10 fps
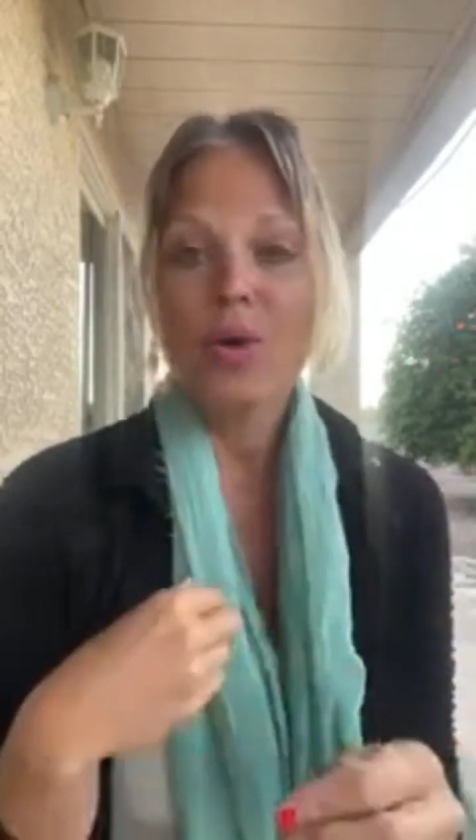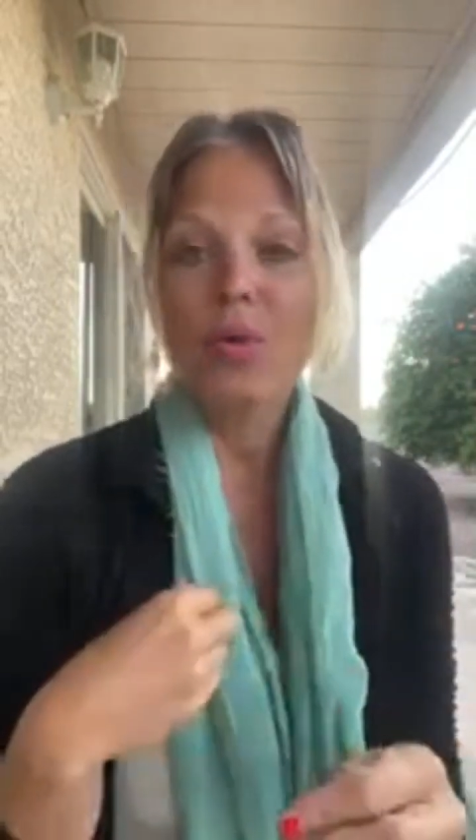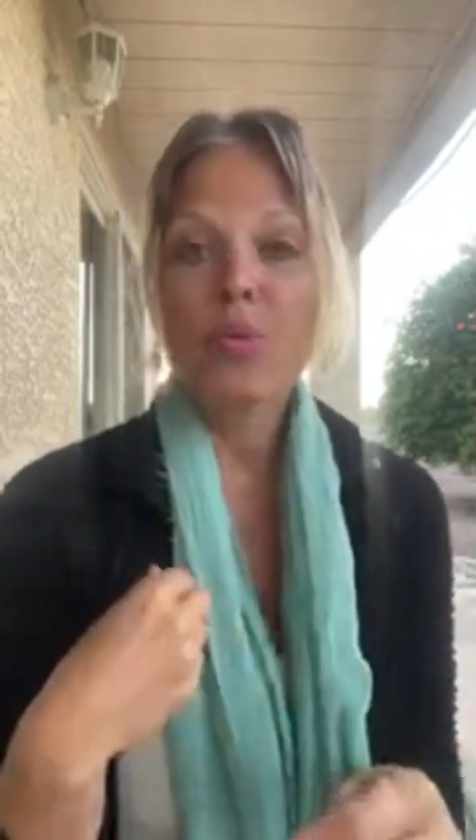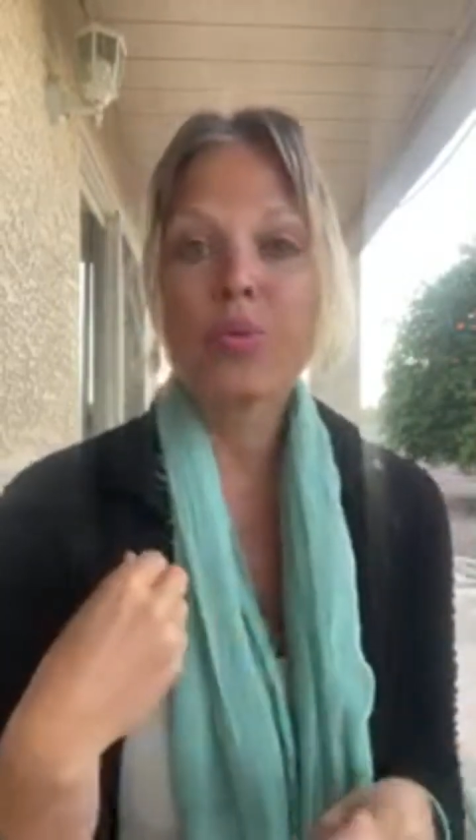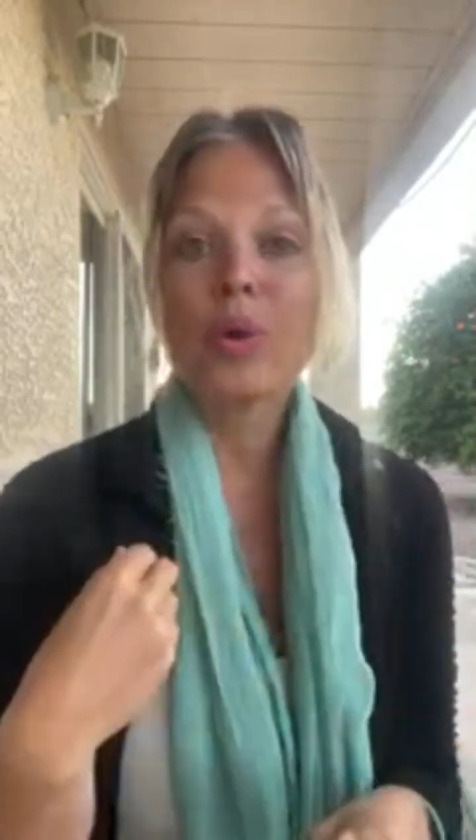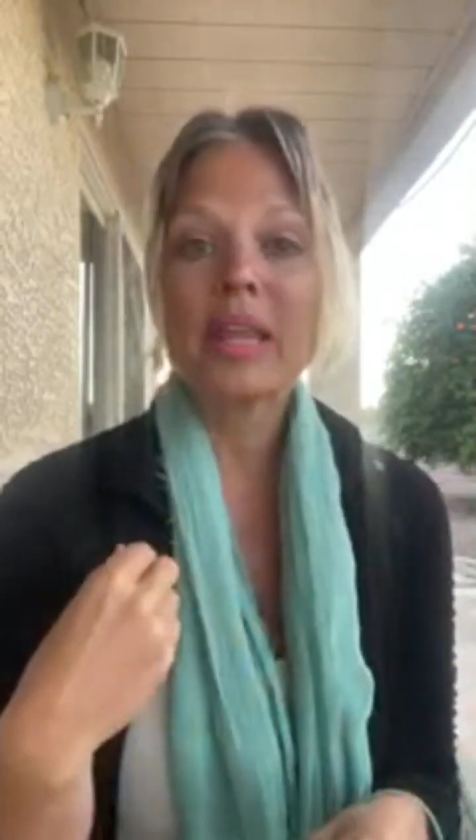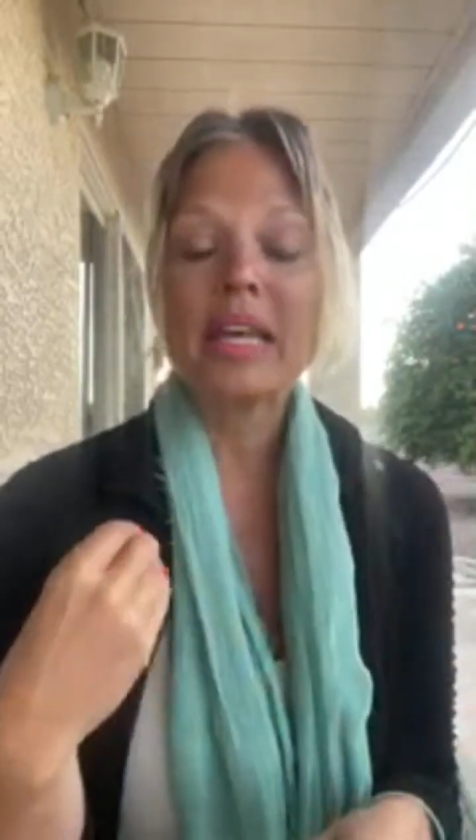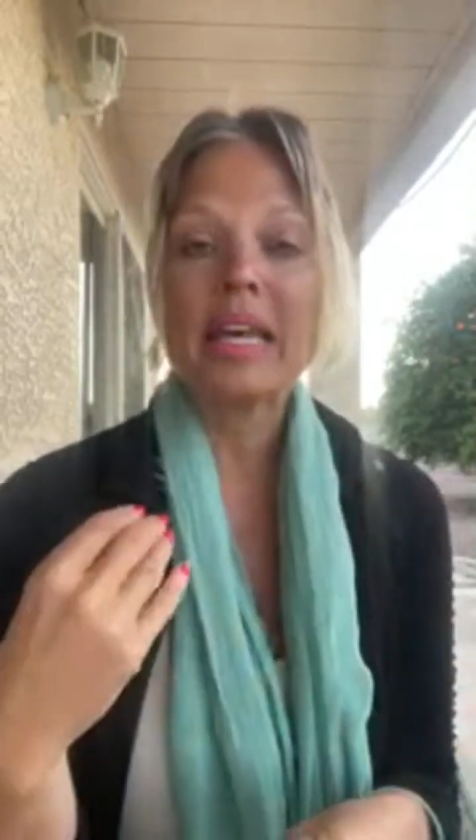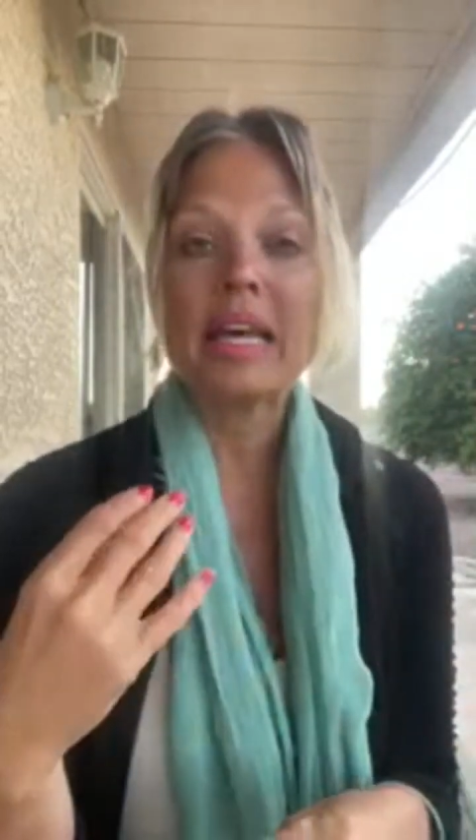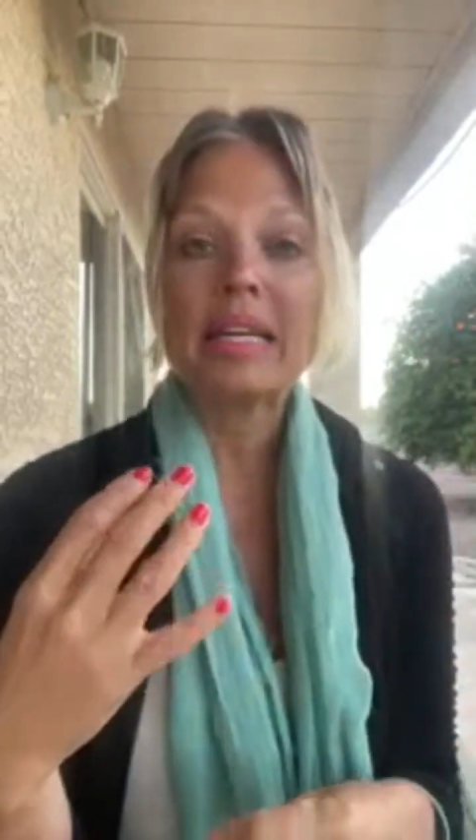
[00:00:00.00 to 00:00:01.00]

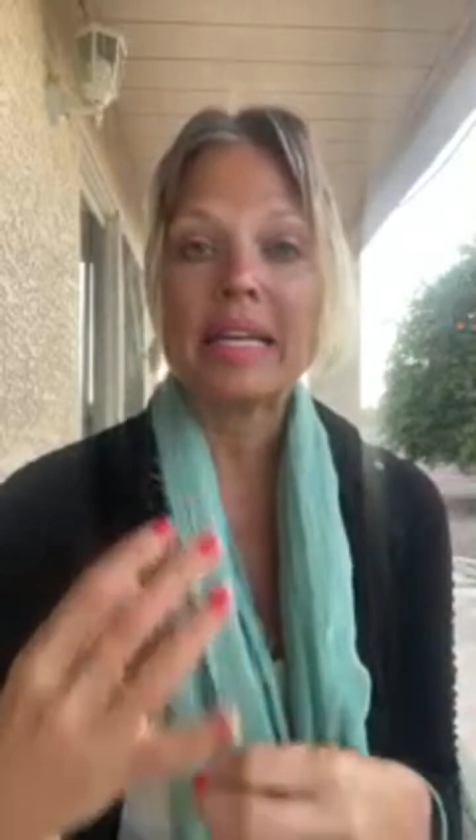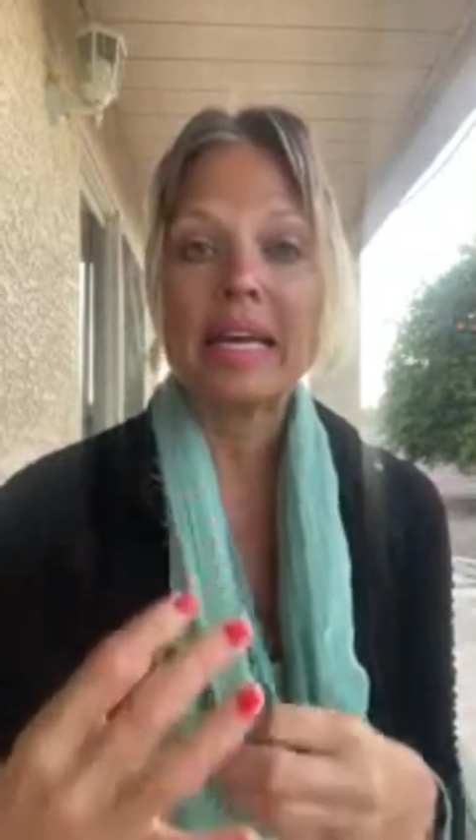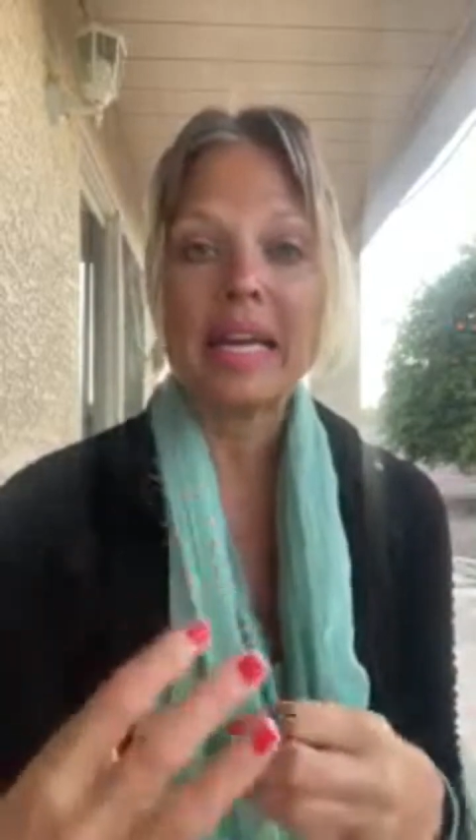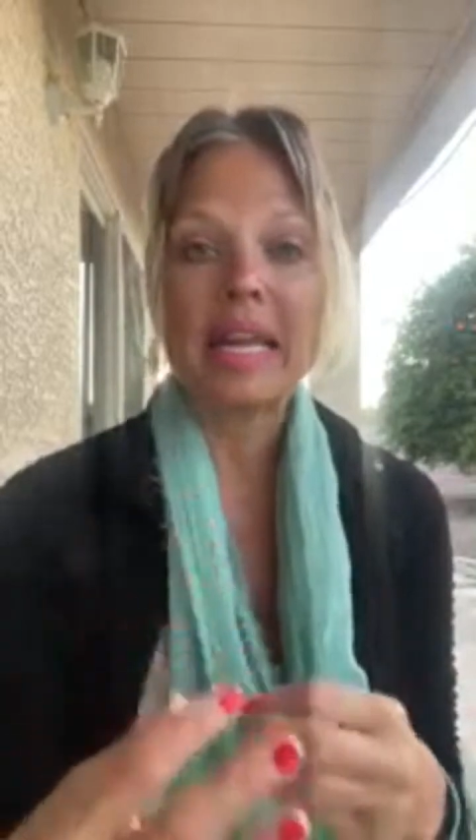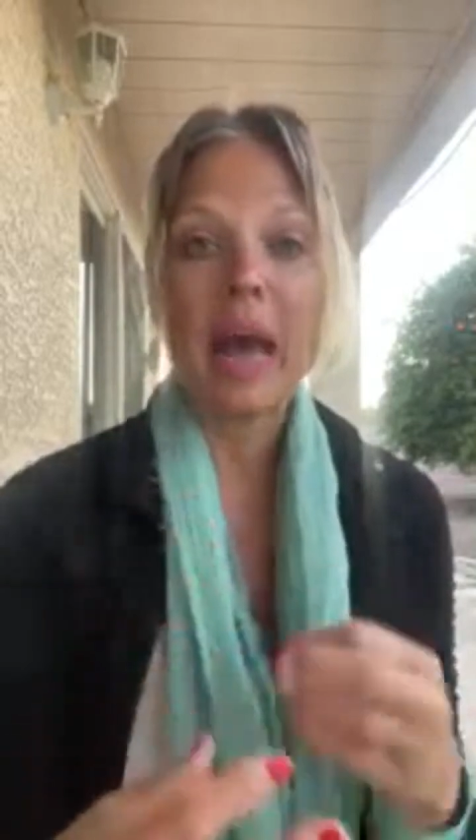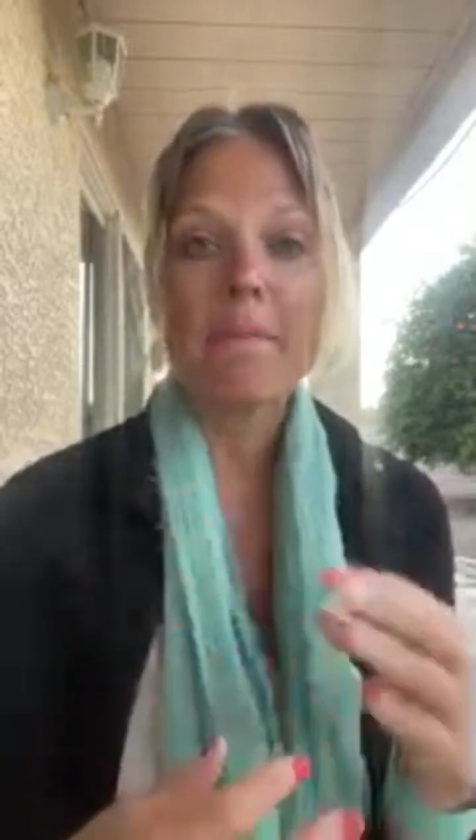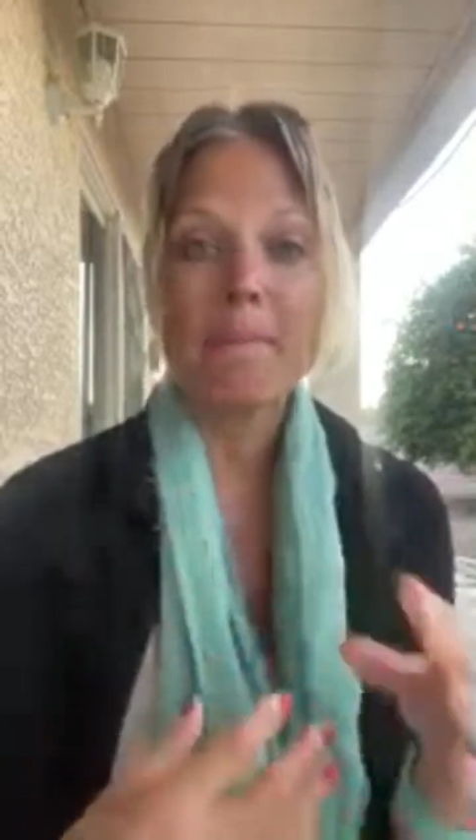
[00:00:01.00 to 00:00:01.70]
really getting